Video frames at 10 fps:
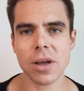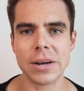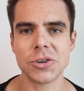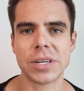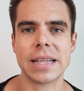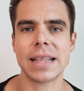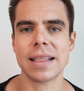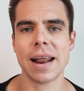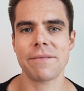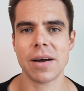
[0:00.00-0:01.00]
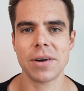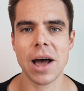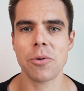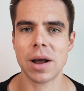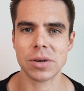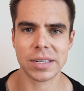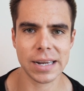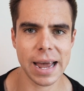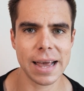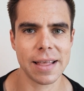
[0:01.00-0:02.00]
interesting thing that I found out when I was
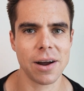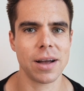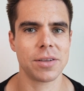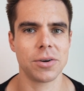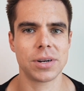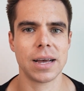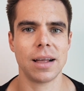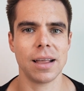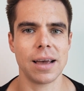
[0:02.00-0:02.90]
staying there at the hotel